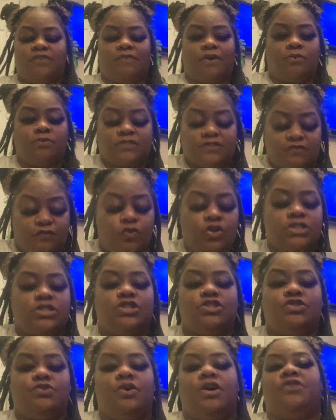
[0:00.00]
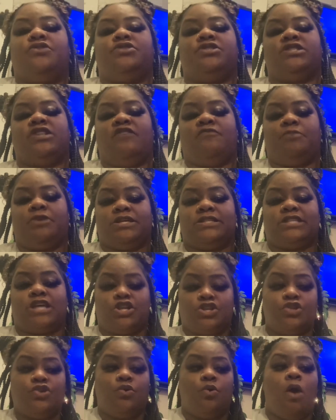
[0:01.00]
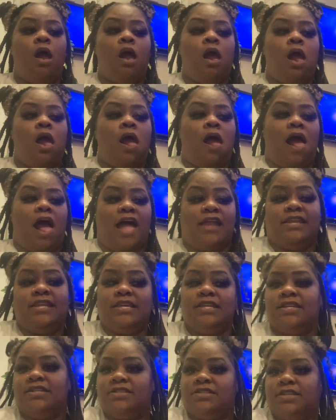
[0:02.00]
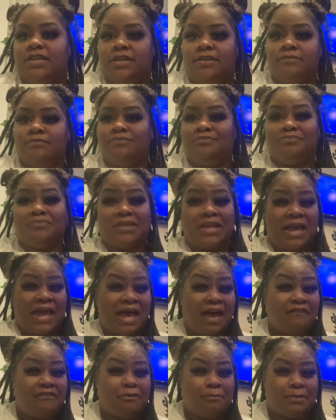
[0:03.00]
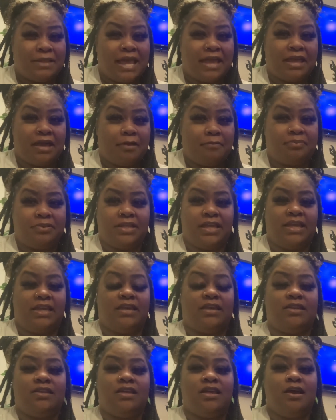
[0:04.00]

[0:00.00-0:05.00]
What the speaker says: I was forced to do other stuff because I knew I needed to have a backup plan.